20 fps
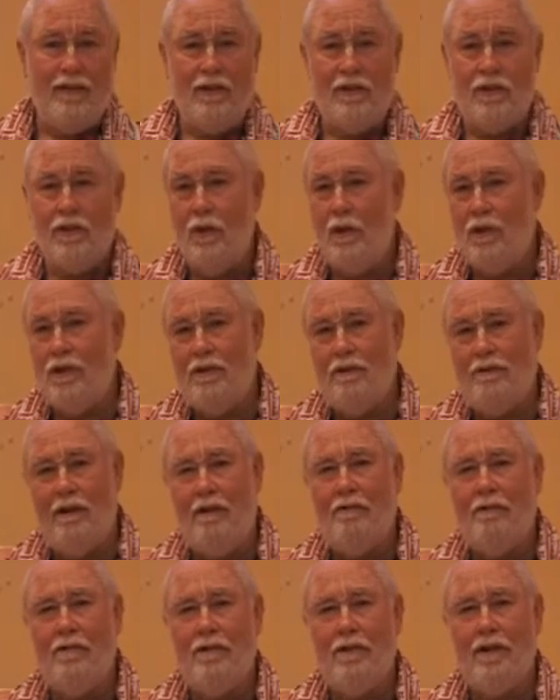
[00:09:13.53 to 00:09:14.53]
the source
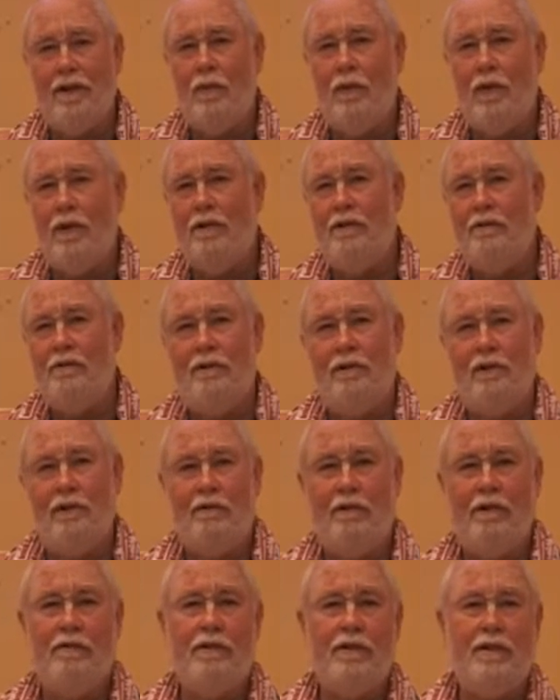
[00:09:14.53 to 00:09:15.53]
of everything
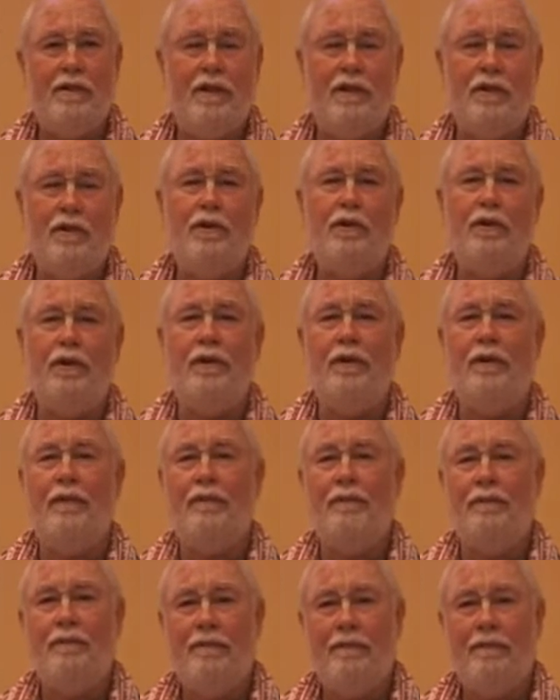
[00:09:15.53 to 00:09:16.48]
wonderful, of everything good.